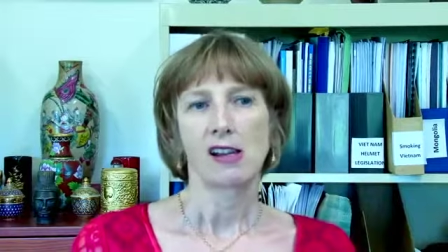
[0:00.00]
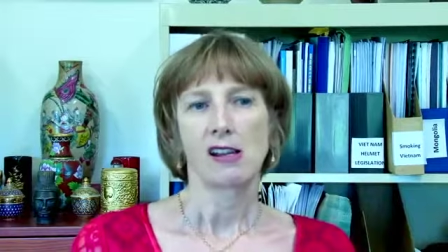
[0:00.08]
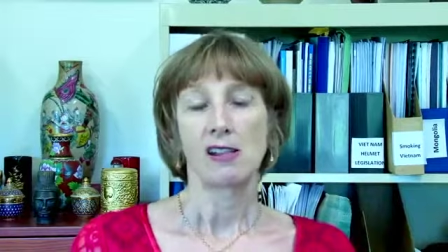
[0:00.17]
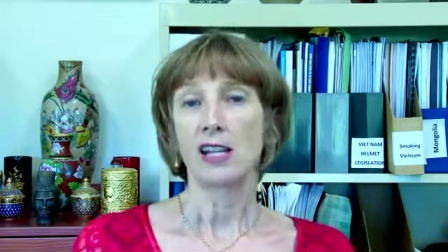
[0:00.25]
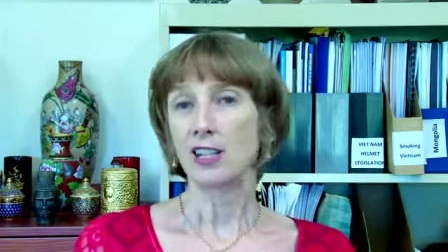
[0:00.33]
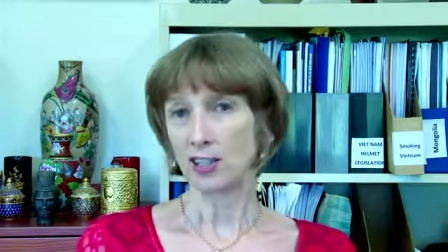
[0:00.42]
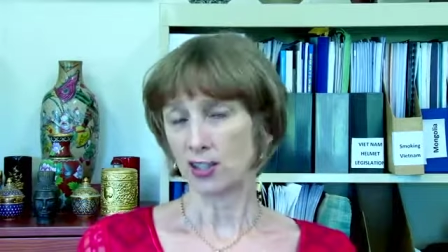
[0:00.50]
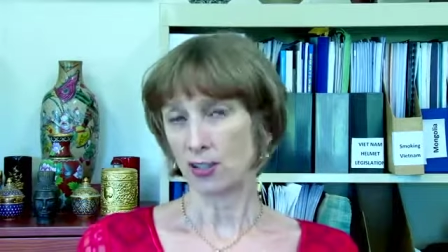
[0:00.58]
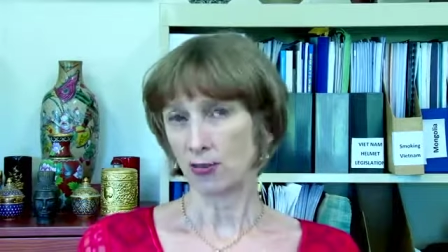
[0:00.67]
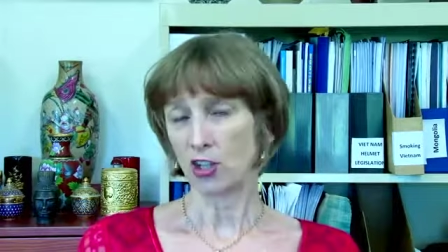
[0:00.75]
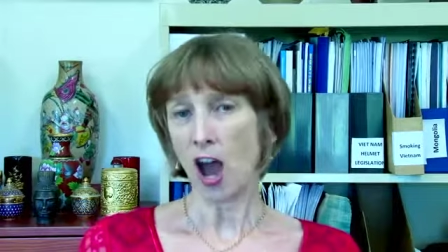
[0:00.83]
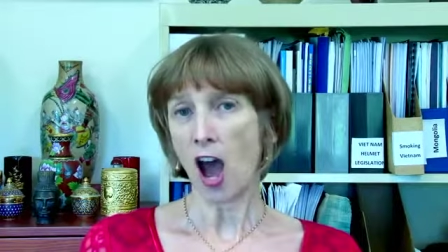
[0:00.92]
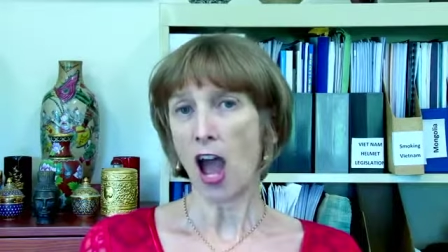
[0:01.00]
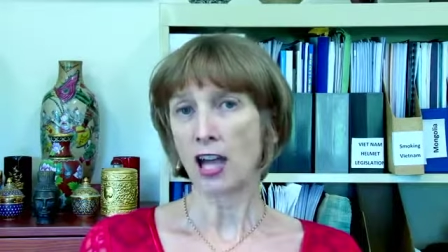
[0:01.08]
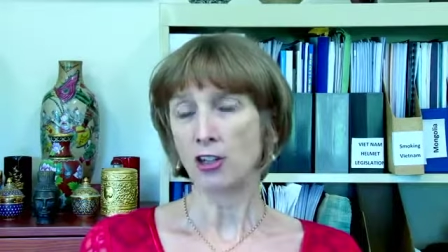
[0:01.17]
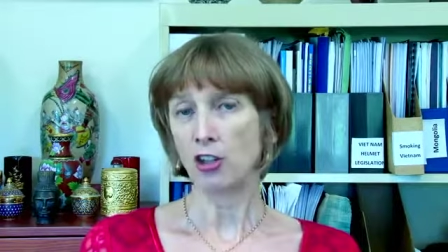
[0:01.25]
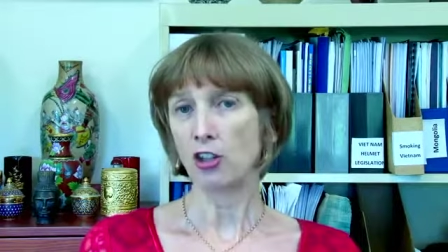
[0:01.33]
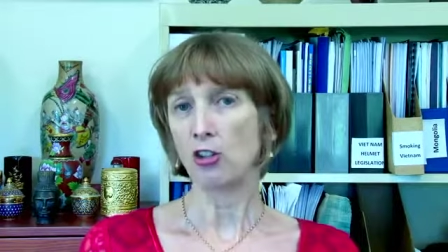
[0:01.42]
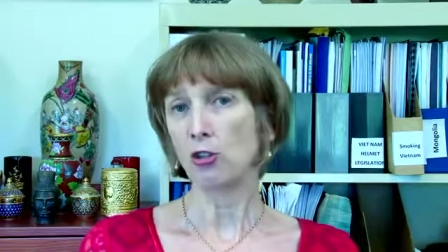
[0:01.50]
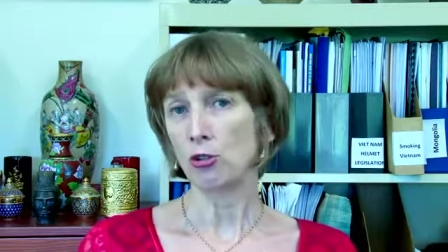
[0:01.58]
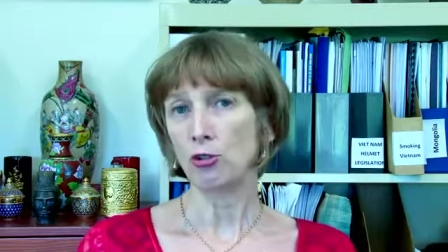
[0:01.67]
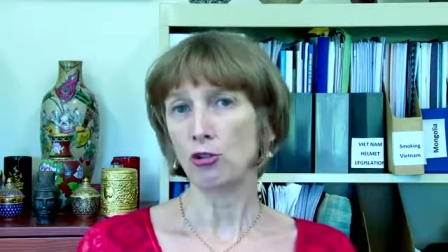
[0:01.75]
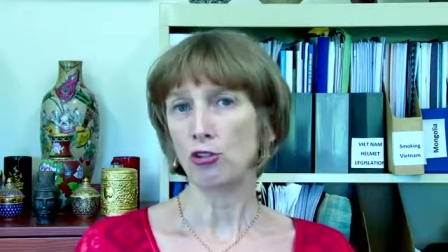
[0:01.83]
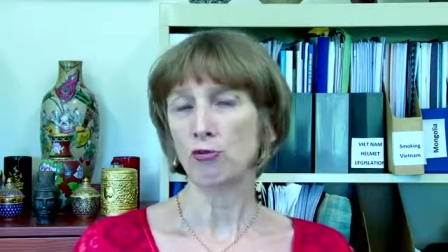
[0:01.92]
lists of tired
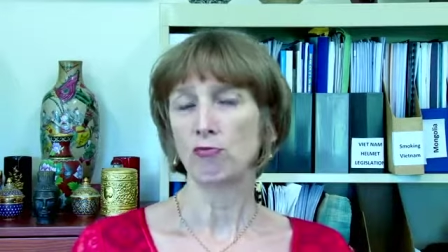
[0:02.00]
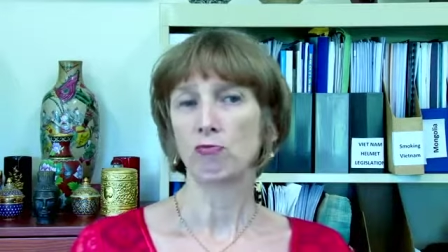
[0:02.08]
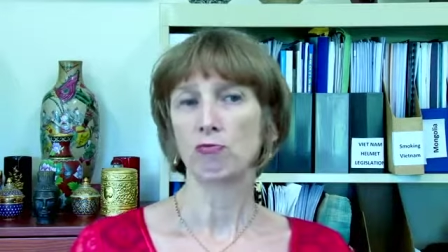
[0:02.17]
cues,